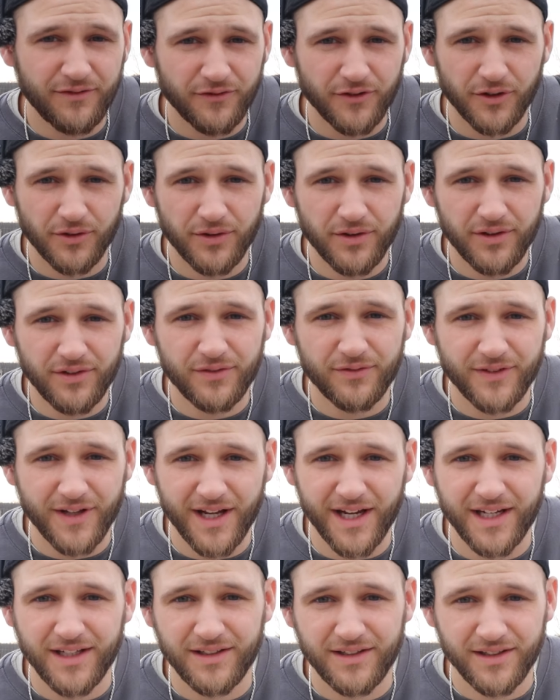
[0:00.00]
the furthest
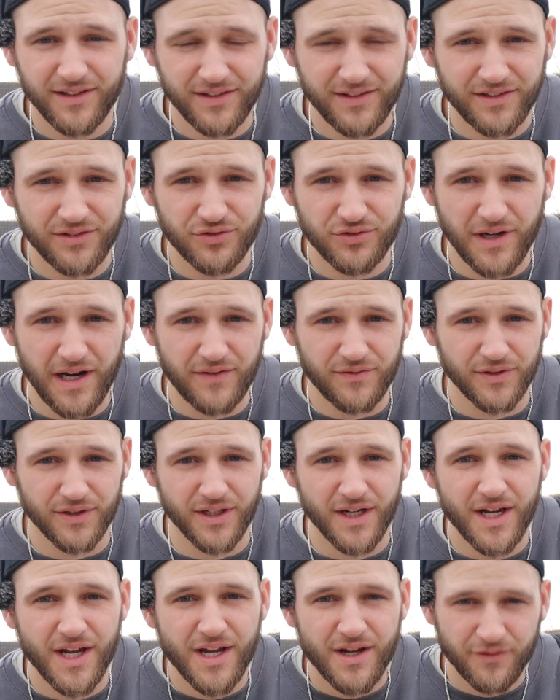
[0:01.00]
flying distance
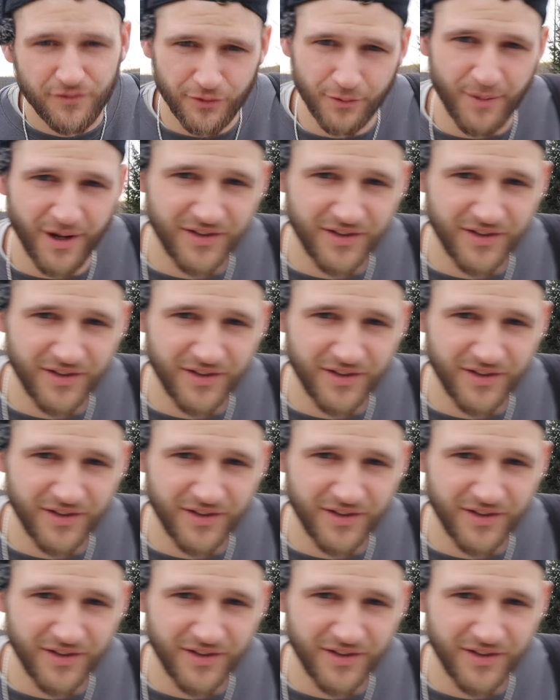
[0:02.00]
driver for